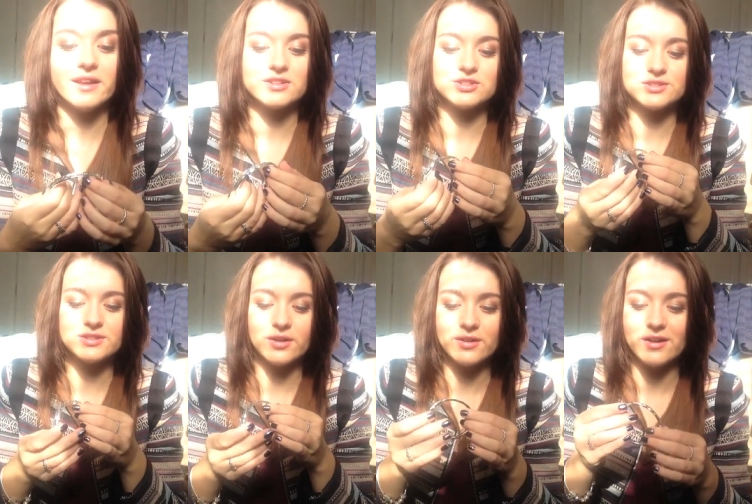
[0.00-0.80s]
think it's just
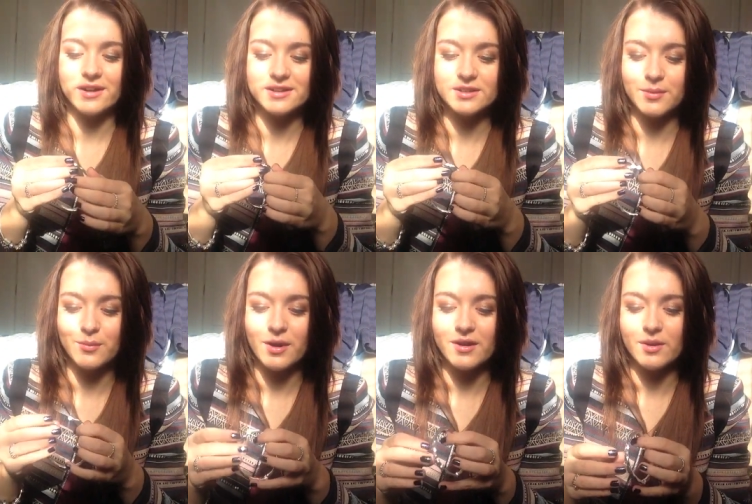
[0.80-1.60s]
so nice. I've
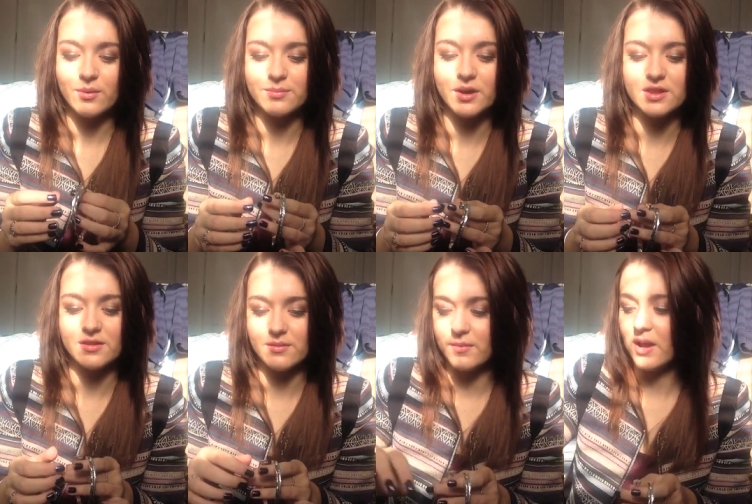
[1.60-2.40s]
been wearing it with my
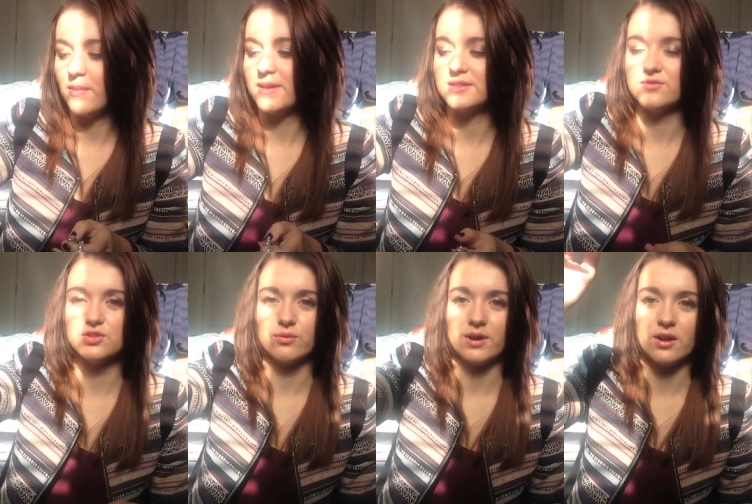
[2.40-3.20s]
uh, piece of
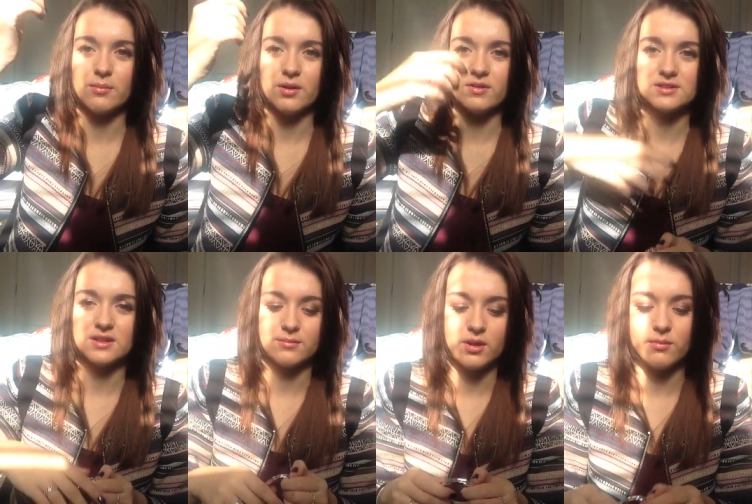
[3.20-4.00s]
jewellery on my wrist
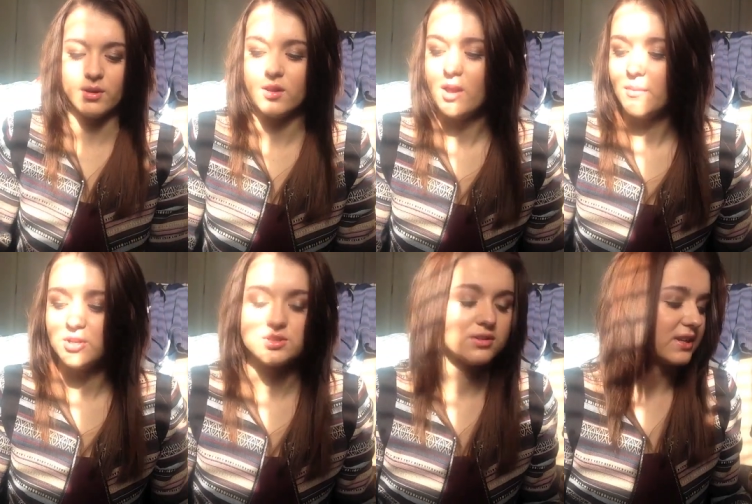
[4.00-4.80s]
at the moment.
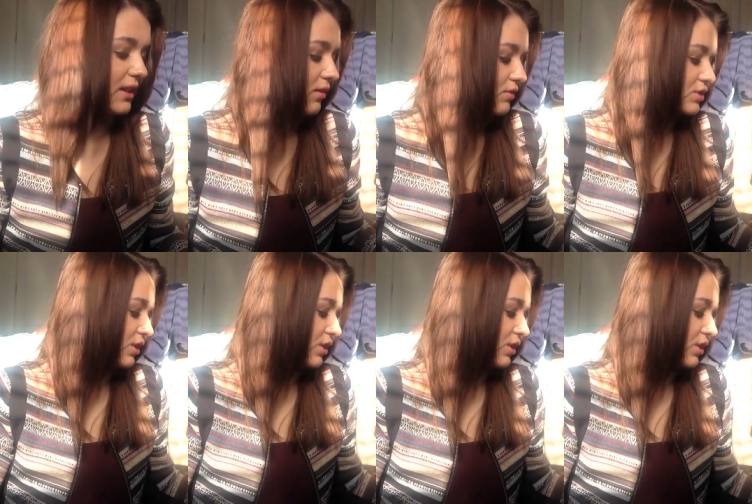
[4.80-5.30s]
I just sort of take that off and